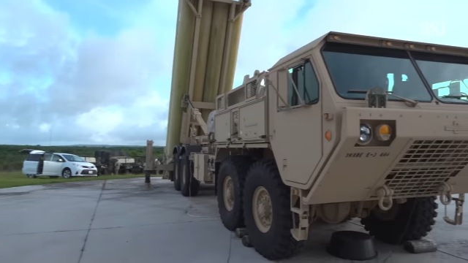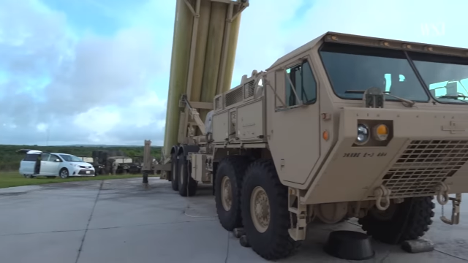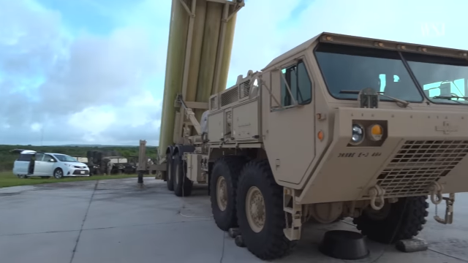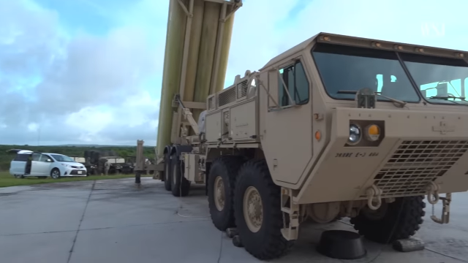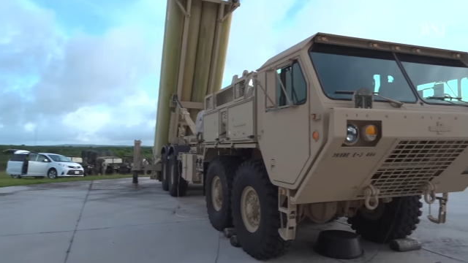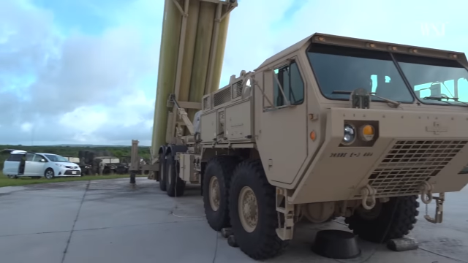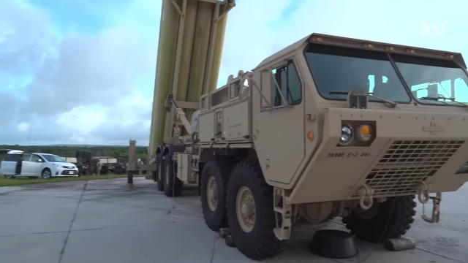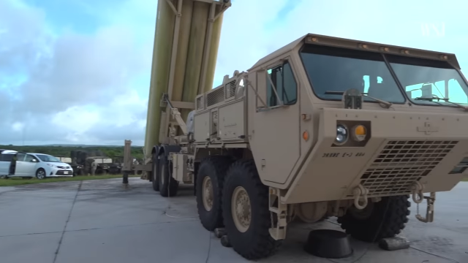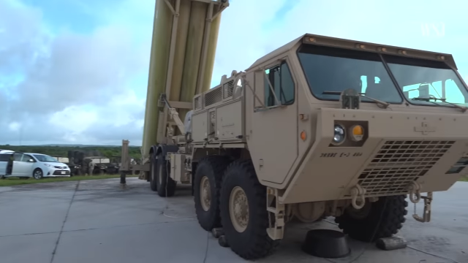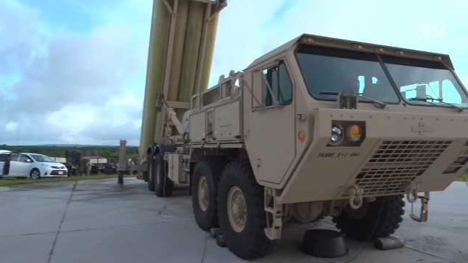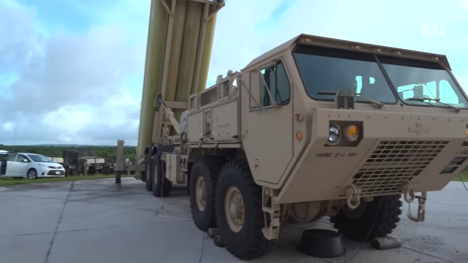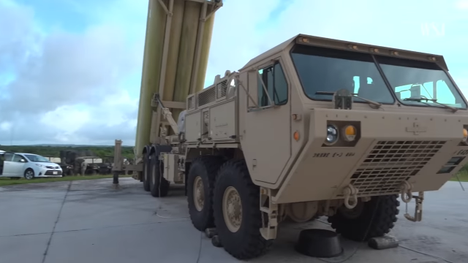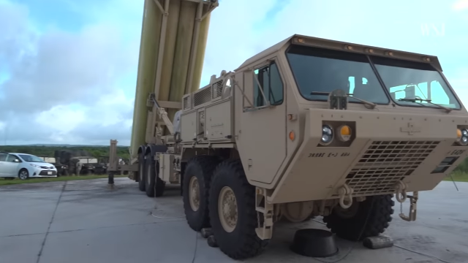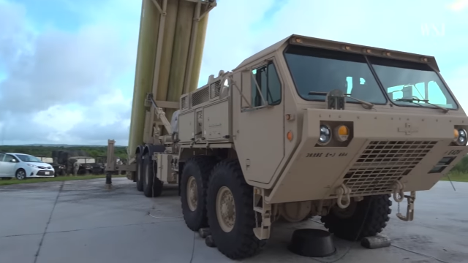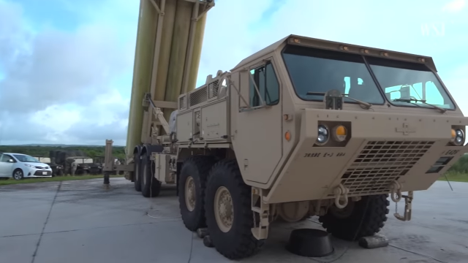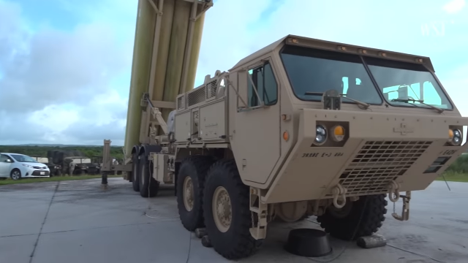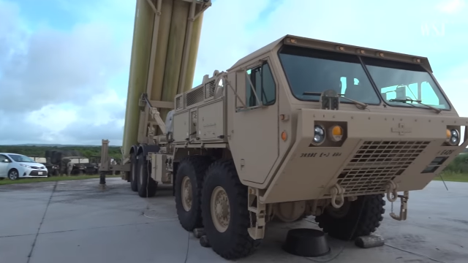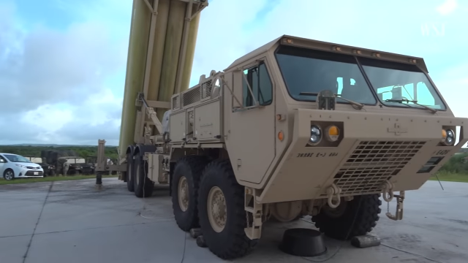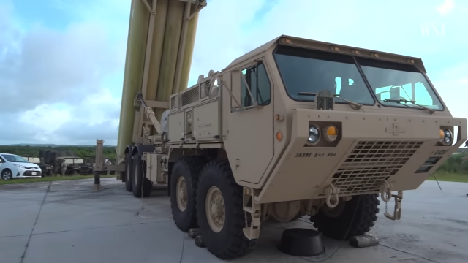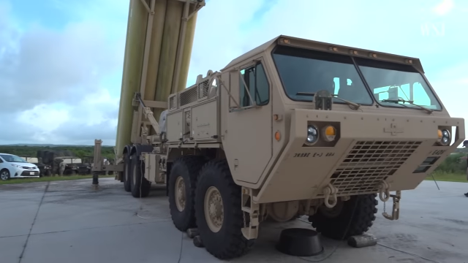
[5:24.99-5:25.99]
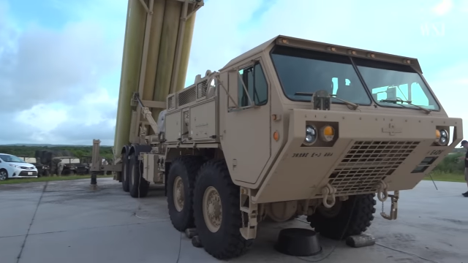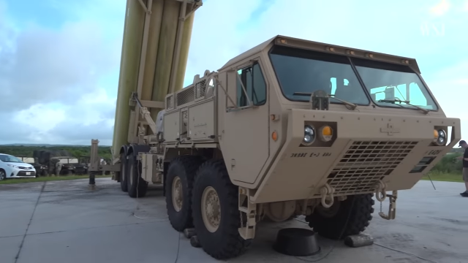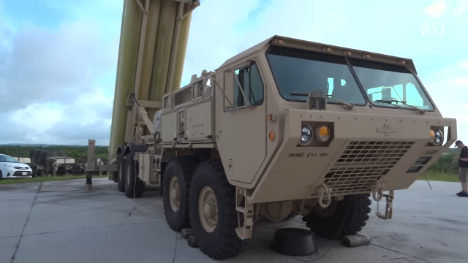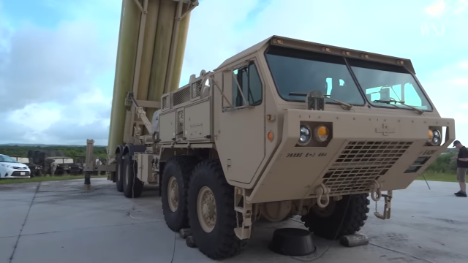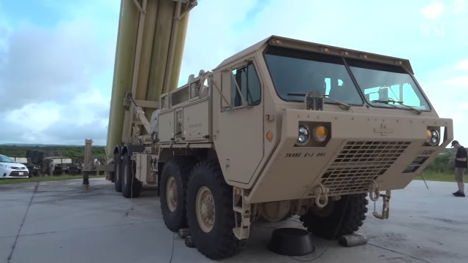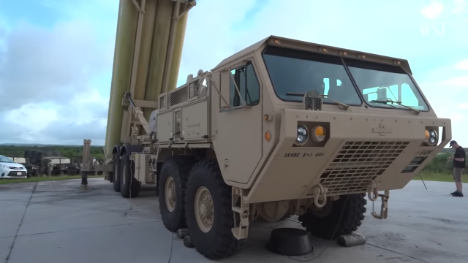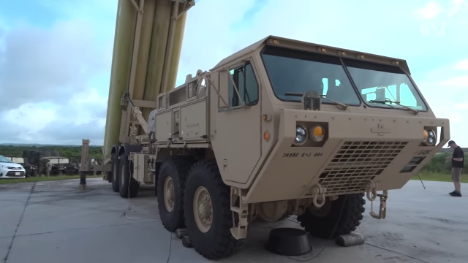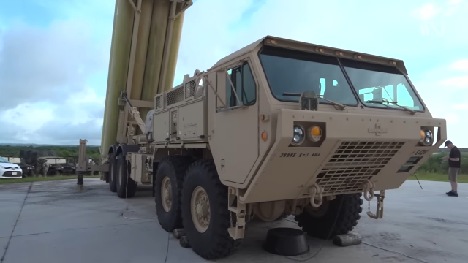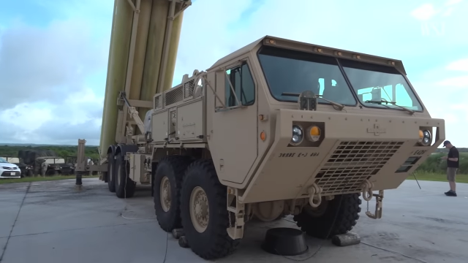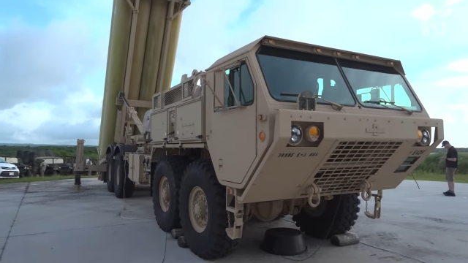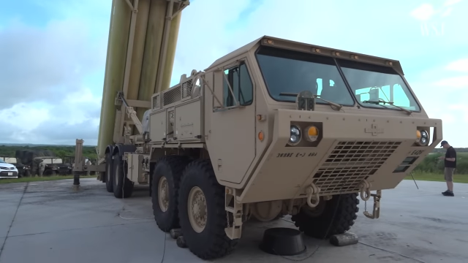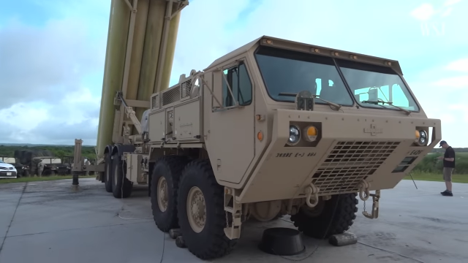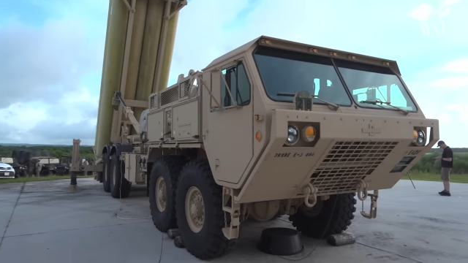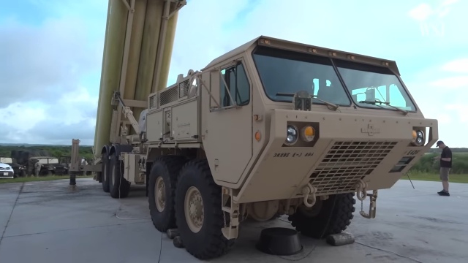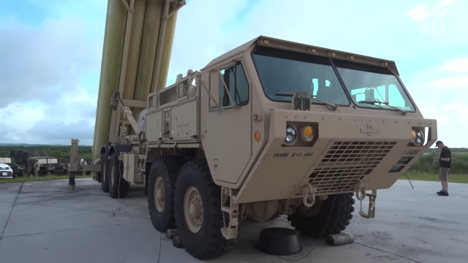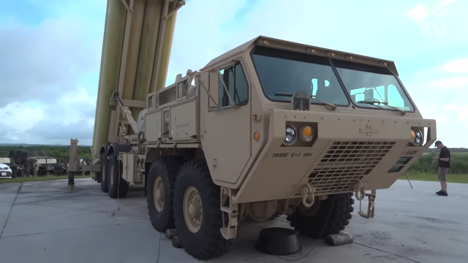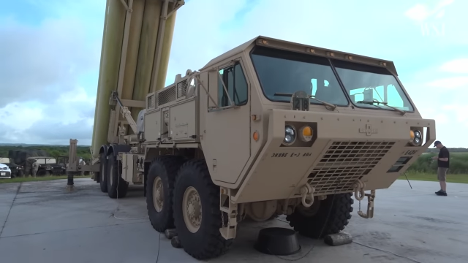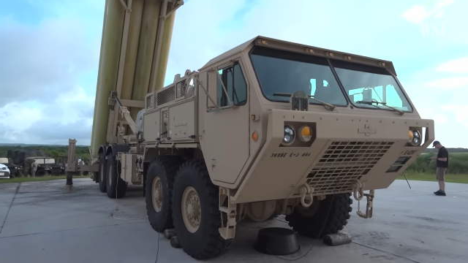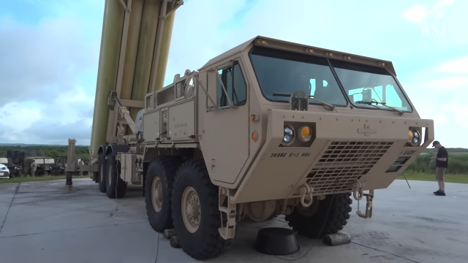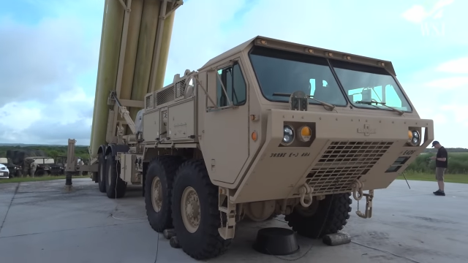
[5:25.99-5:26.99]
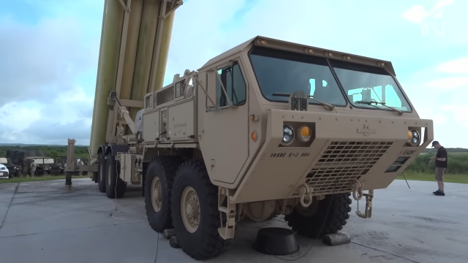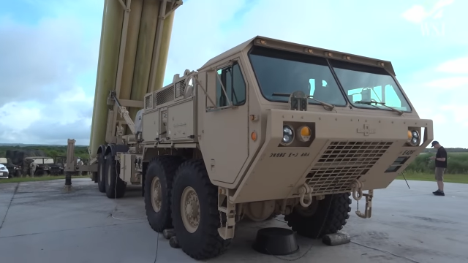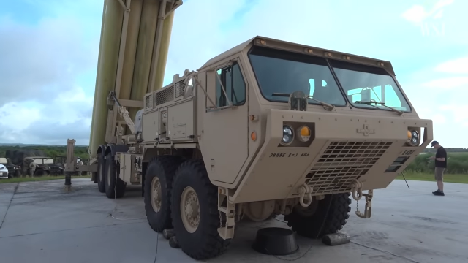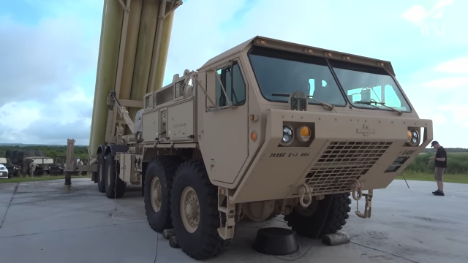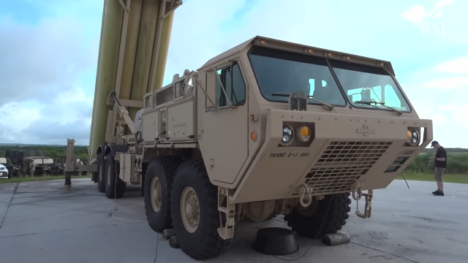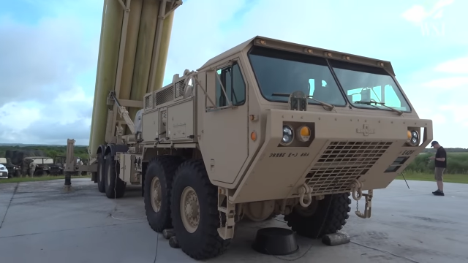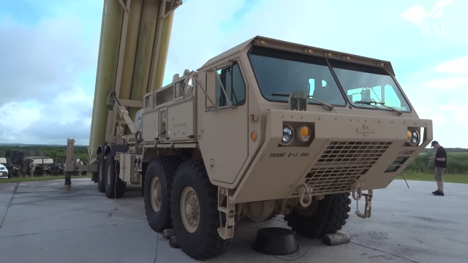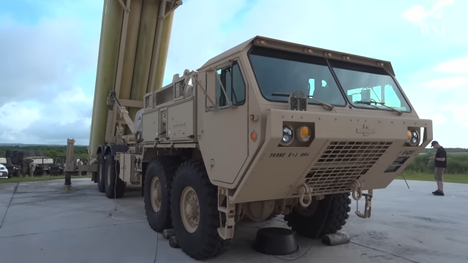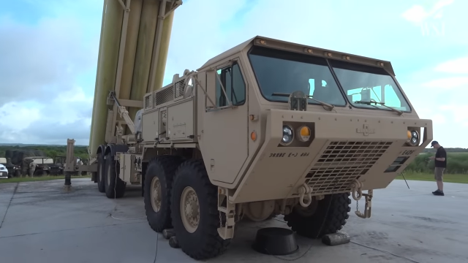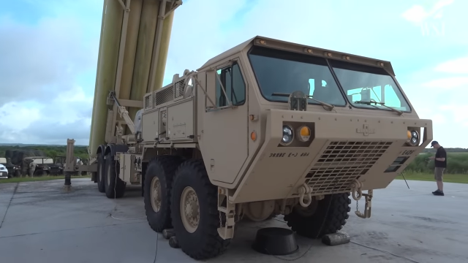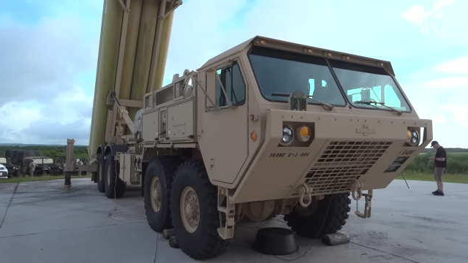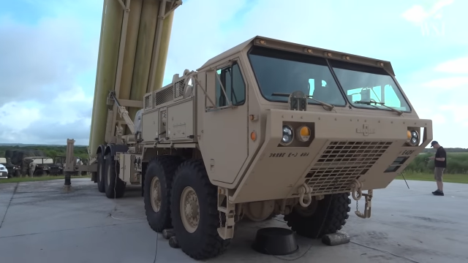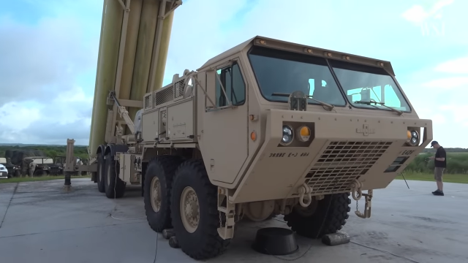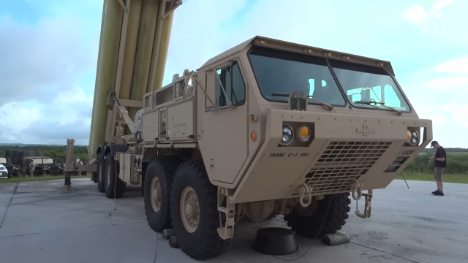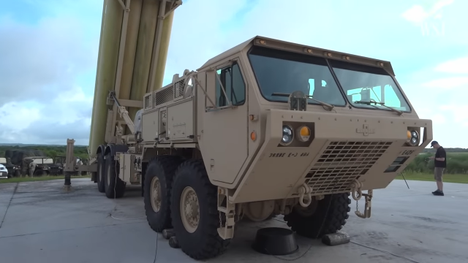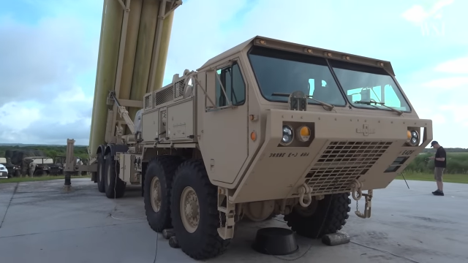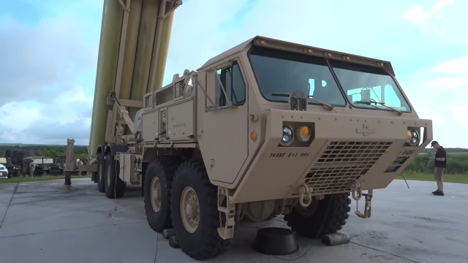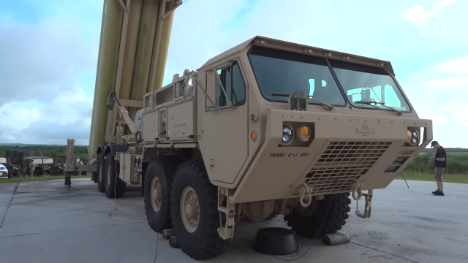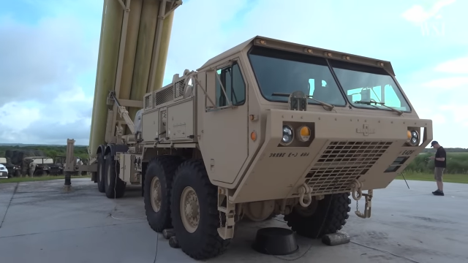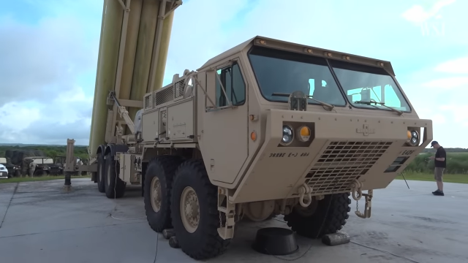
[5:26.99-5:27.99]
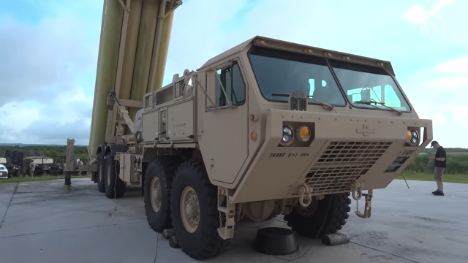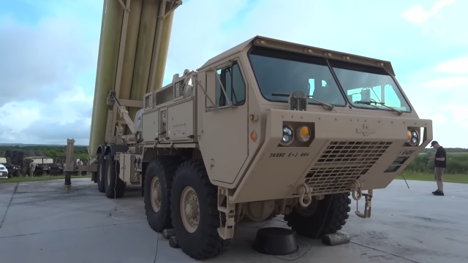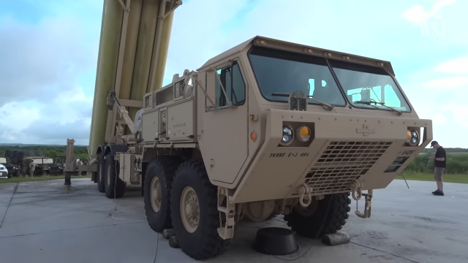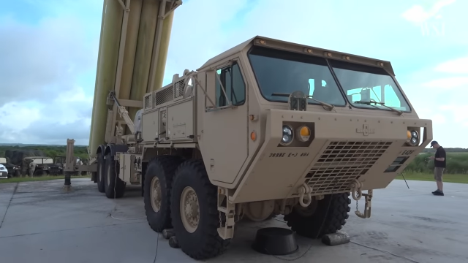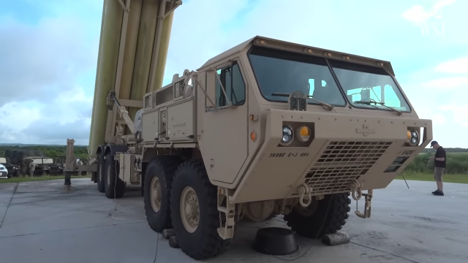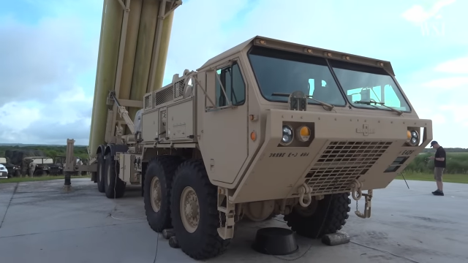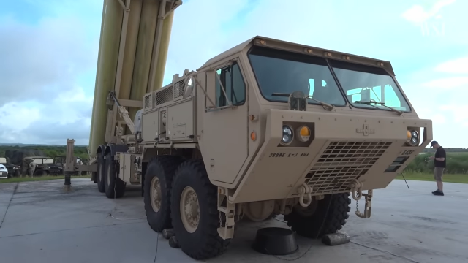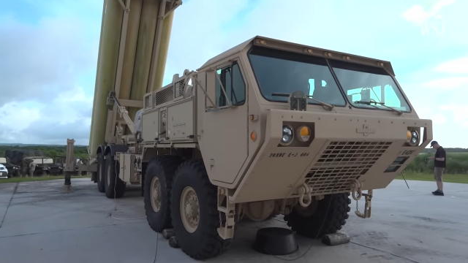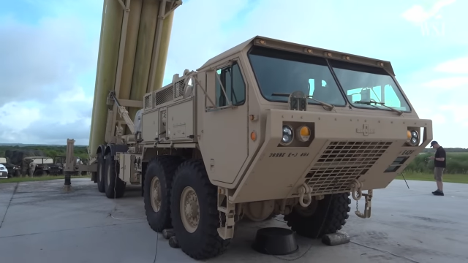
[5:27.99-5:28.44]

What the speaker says: (no speaker visible)